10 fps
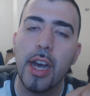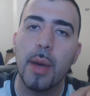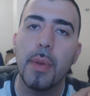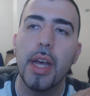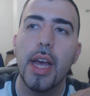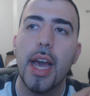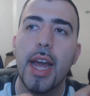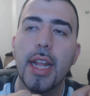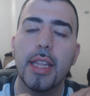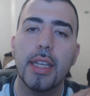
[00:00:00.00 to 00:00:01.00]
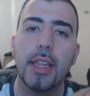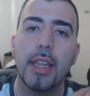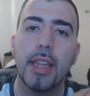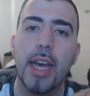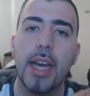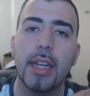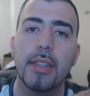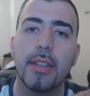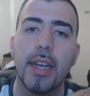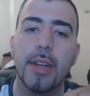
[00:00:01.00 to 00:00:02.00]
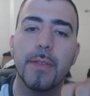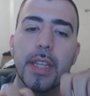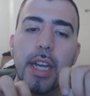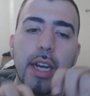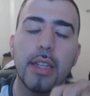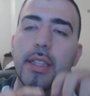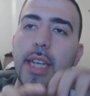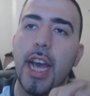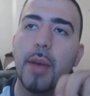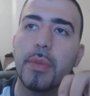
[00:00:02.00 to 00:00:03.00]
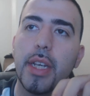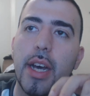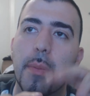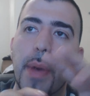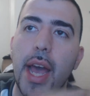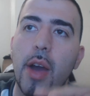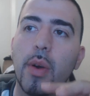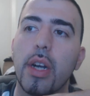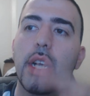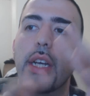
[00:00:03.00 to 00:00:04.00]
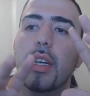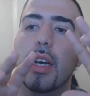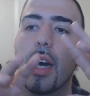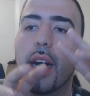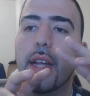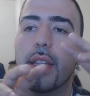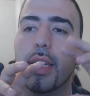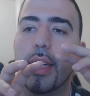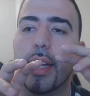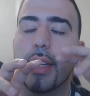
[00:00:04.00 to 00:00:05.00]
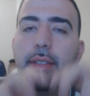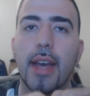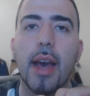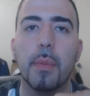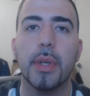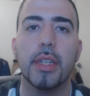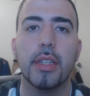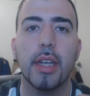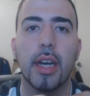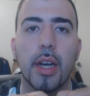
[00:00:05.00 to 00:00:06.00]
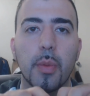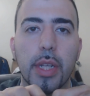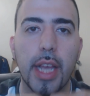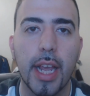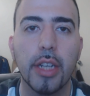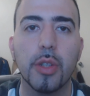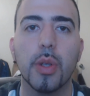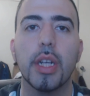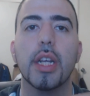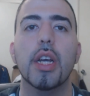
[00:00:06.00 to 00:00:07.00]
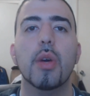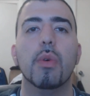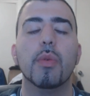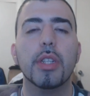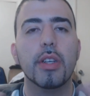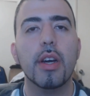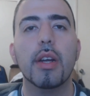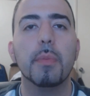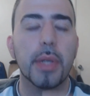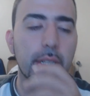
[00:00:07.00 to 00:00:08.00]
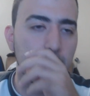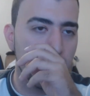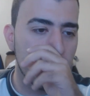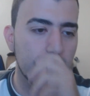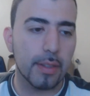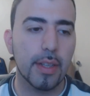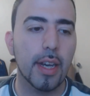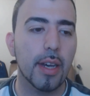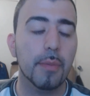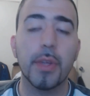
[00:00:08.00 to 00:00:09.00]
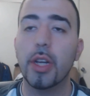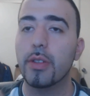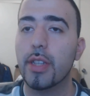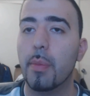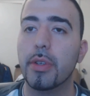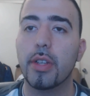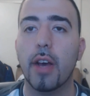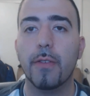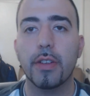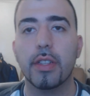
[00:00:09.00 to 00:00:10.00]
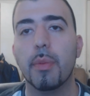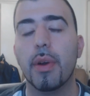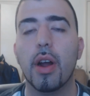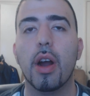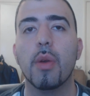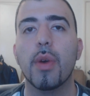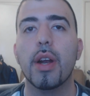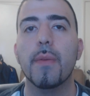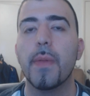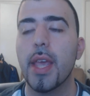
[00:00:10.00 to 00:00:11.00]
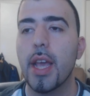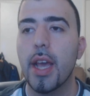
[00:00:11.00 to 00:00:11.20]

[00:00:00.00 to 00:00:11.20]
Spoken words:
job, and I think that is kind of the untapped power that has happened with Android. When we saw it on PCs, you know, separate software, separate hardware,